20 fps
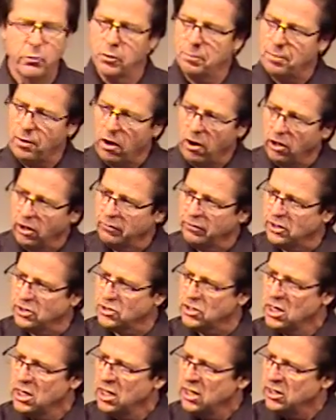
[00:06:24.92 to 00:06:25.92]
we're part of
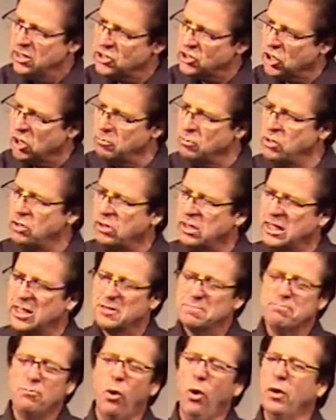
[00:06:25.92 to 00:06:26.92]
this, this community.
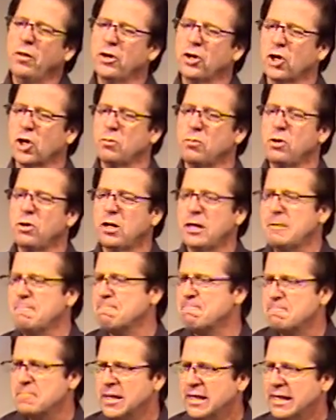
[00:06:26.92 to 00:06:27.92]
It's more than a community,
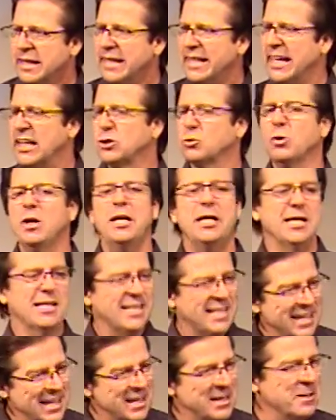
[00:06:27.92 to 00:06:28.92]
it's really a
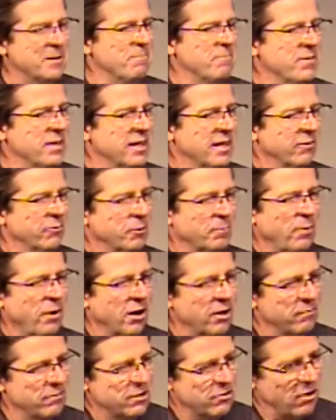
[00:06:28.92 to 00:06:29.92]
kingdom. We're
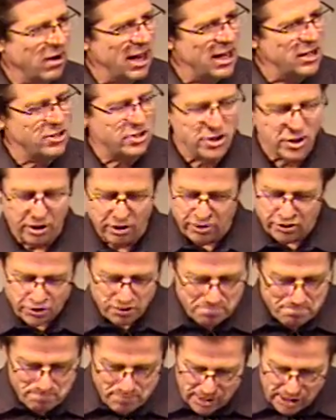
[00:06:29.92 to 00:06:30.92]
part of Christ Church to
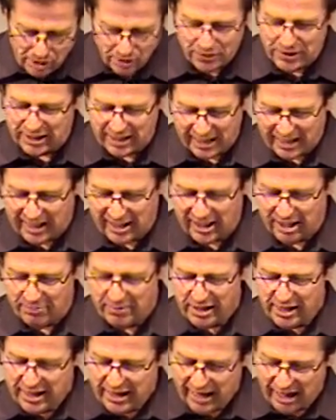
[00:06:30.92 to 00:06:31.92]
build the kingdom,
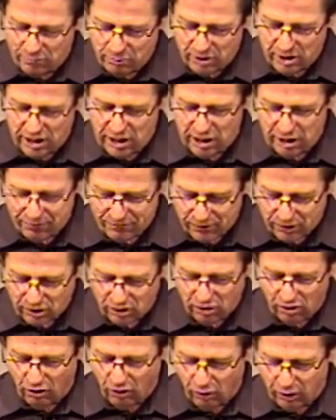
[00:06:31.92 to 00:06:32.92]
and we're here for the
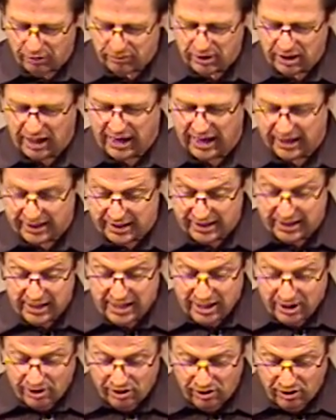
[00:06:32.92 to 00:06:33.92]
glory of God. And,
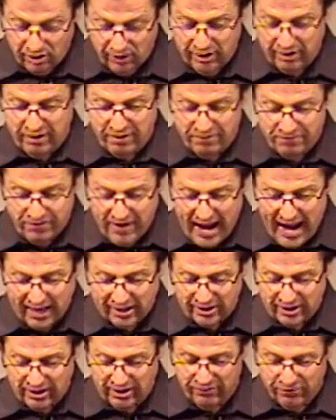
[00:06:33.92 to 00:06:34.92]
you know, and in
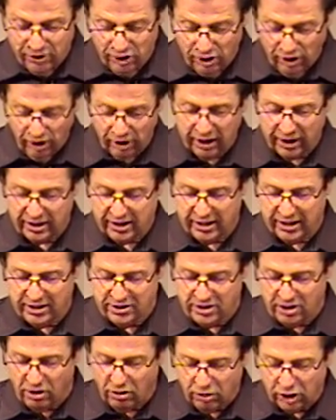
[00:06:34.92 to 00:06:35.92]
fact, if you look at this,
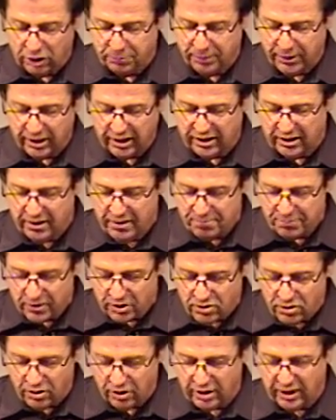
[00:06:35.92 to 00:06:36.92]
the Holy Spirit
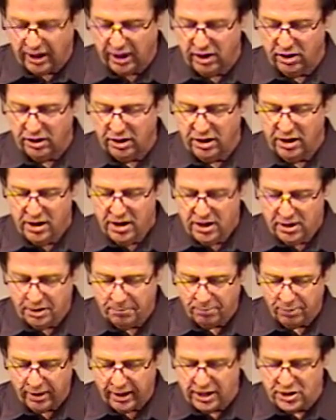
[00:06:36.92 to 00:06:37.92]
took care of the, the
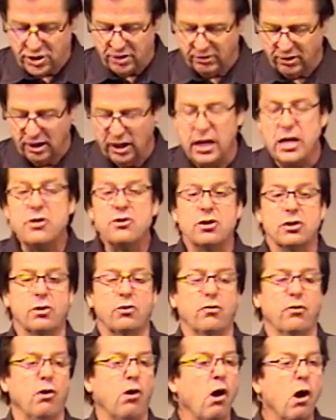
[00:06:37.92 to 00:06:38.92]
Pledge of Allegiance
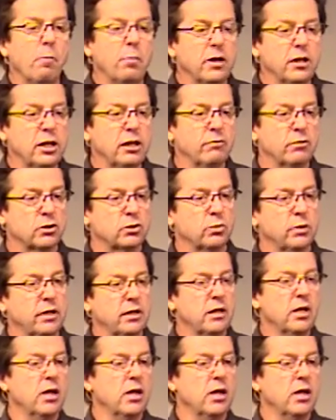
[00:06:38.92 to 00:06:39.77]
for all believers when,